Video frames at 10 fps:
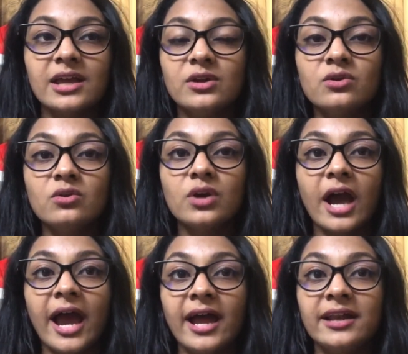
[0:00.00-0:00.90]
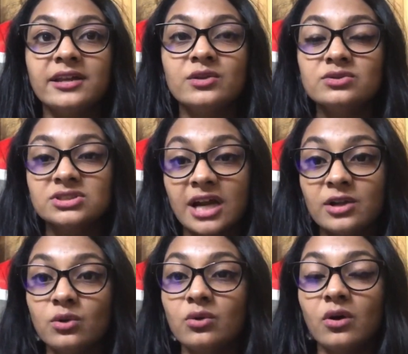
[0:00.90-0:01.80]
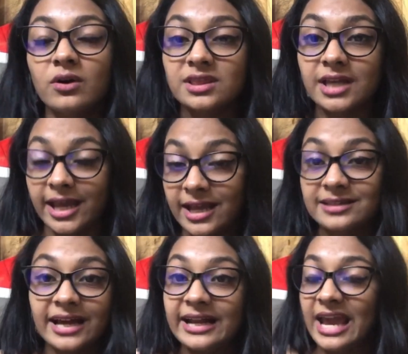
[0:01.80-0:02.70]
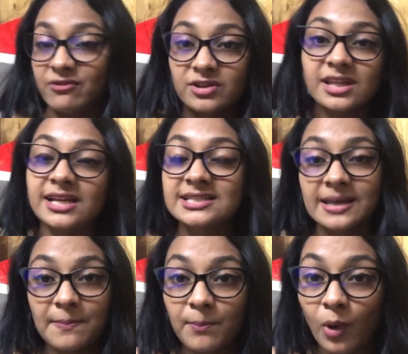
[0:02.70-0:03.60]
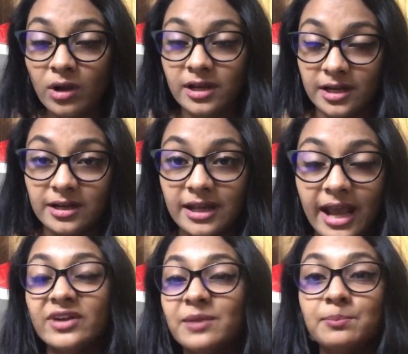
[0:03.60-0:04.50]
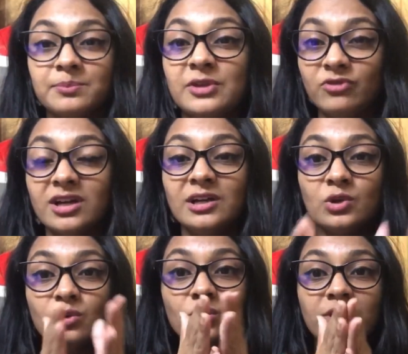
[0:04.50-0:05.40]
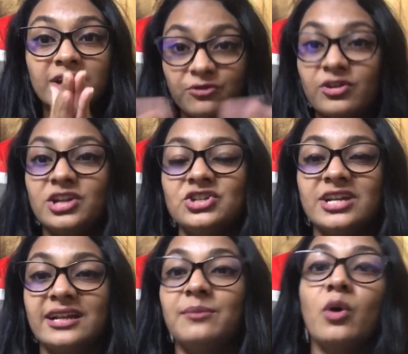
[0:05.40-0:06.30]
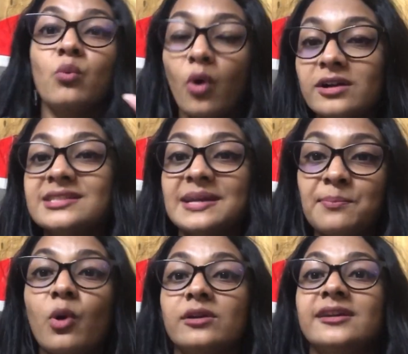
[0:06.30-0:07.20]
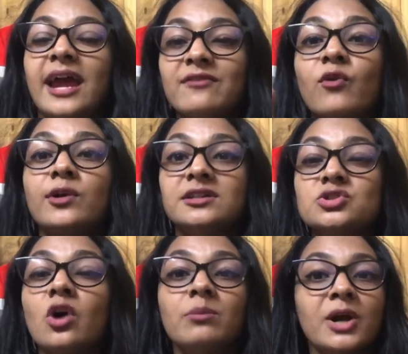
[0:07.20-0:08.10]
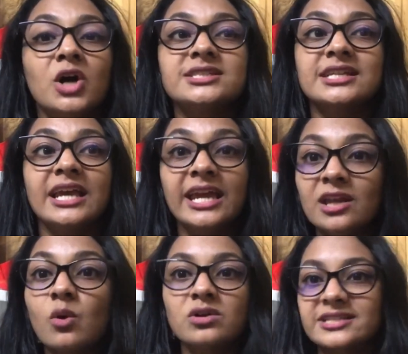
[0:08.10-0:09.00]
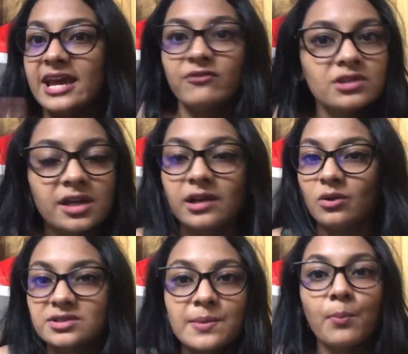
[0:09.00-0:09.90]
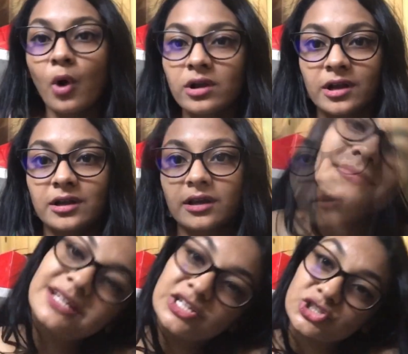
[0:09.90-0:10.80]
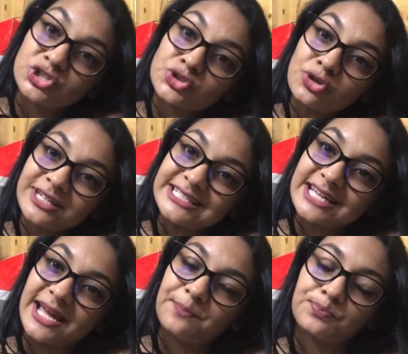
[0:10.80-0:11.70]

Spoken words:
You know, and you start to think that everything is important. It's very difficult to differentiate about what is important and what is not, because in notes everything looks important. Story time.